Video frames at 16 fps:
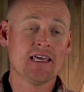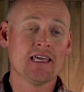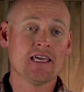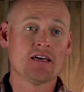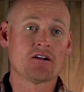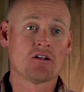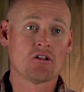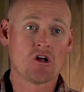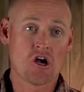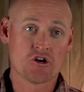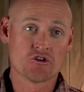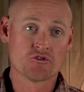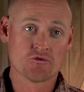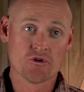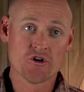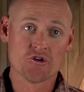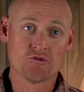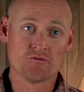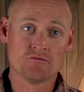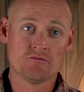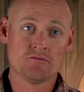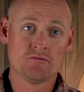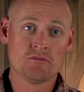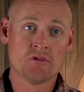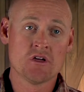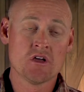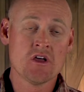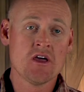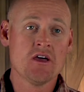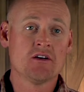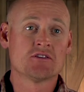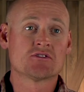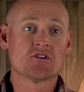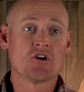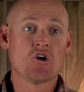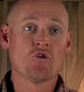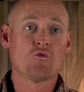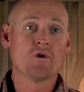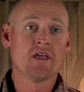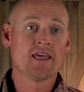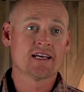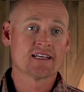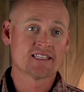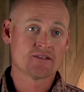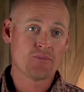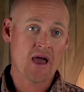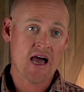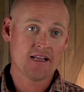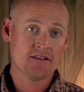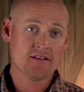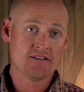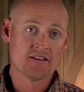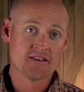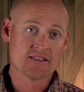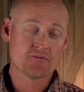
in a large room. So we expanded the